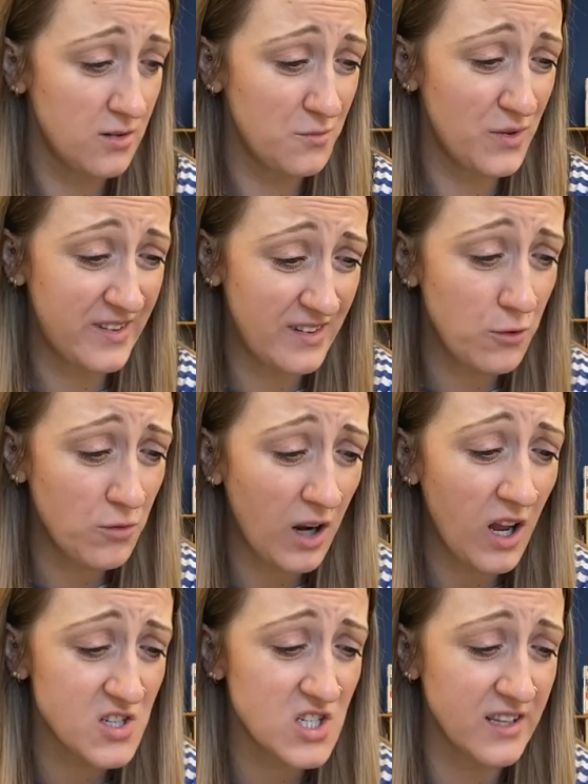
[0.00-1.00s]
was still
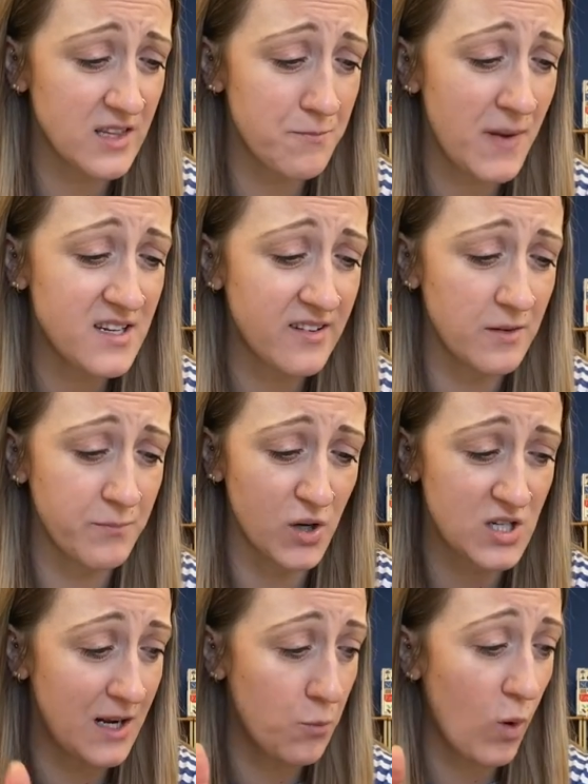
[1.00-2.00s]
clutching the medicine
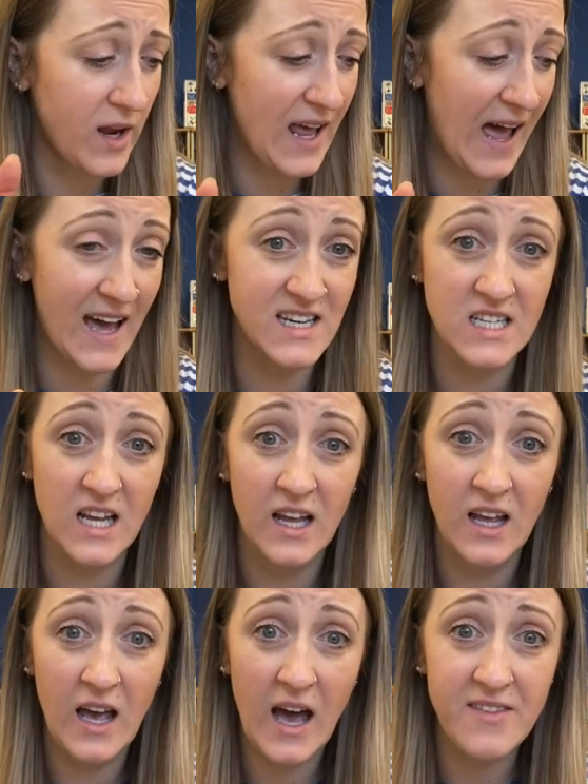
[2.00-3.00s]
bottle in one hand
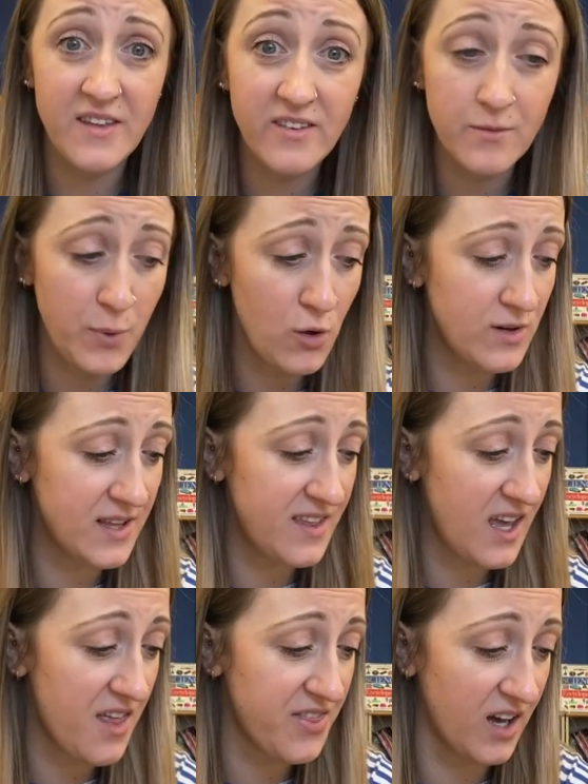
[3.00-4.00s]
and the spoon in
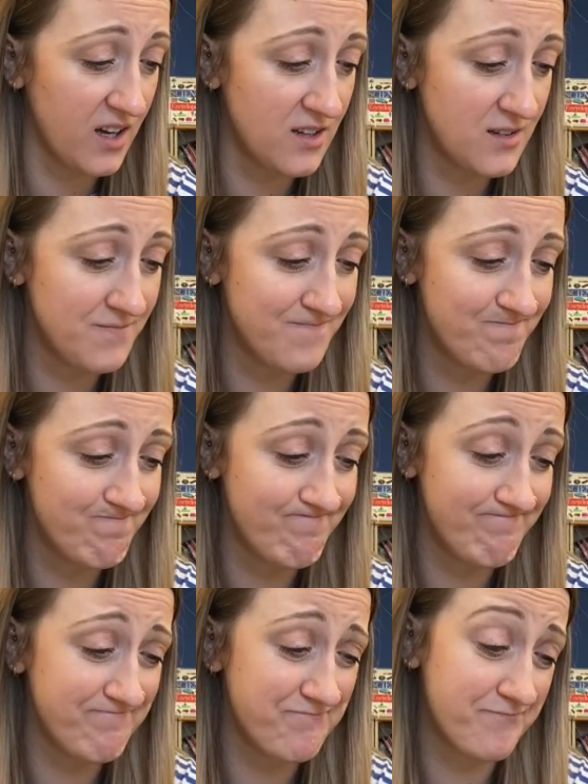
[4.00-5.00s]
the other.
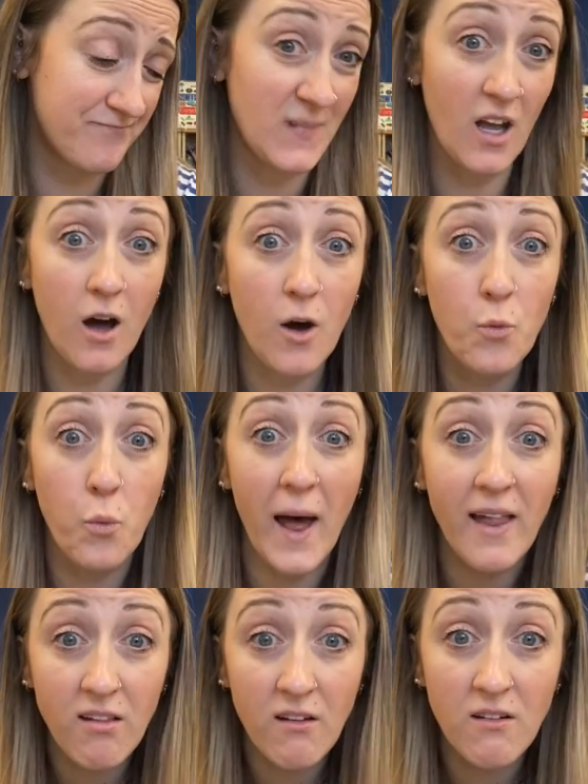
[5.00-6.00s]
Oh
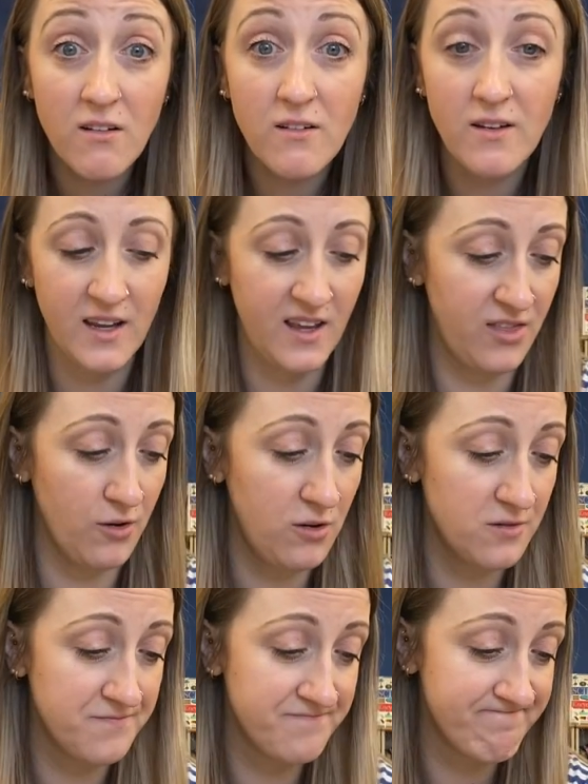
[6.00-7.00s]
well, he
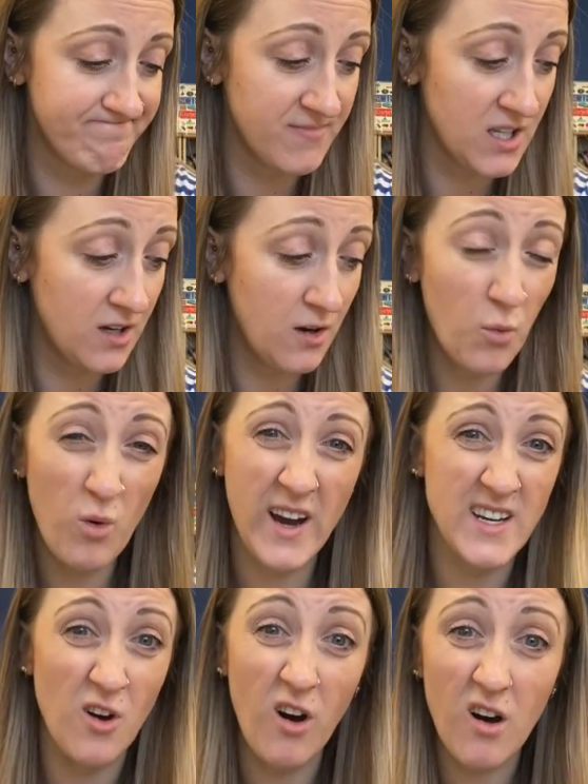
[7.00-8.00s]
thought, why
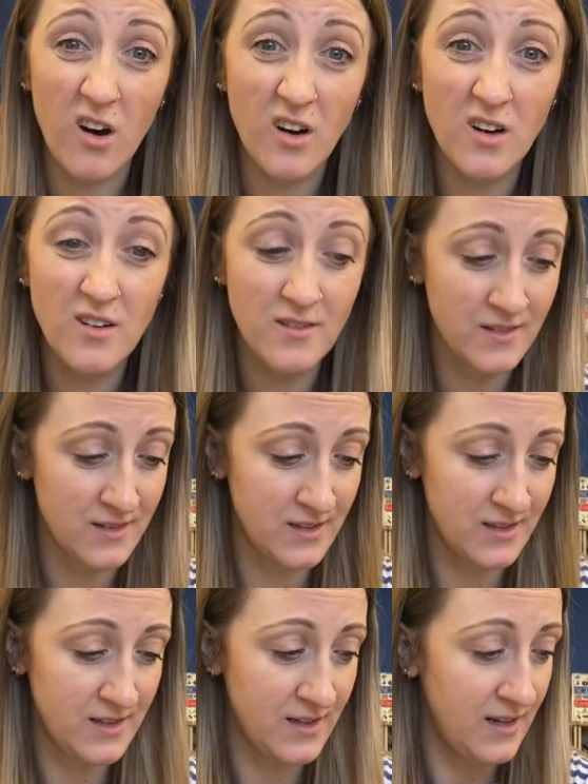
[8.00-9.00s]
not?
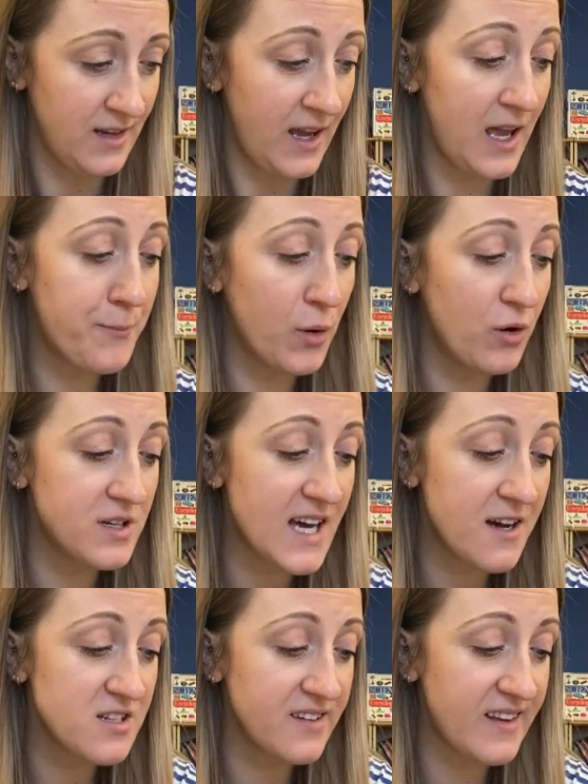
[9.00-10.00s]
He poured
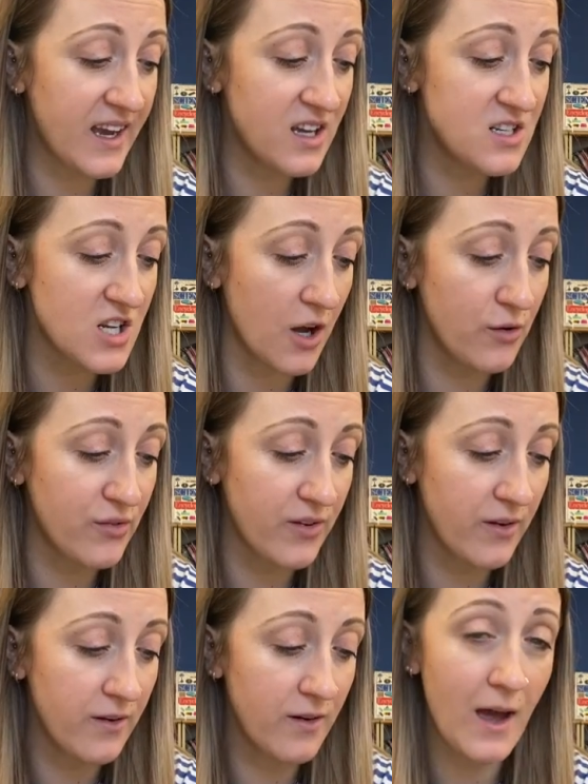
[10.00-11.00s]
out a second dose
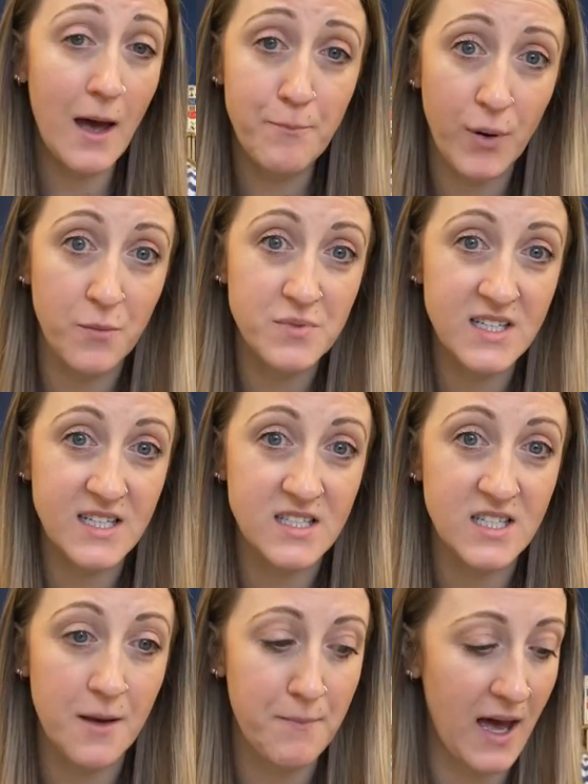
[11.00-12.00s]
and popped it
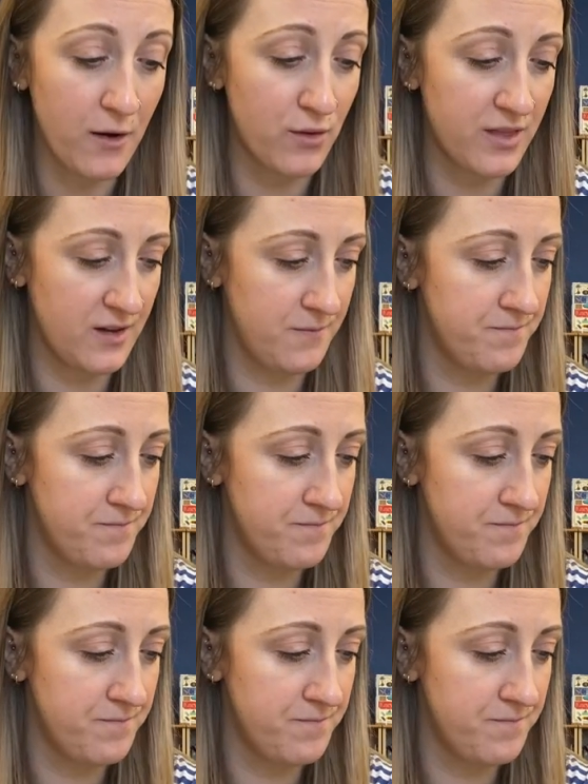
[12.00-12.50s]
into her mouth.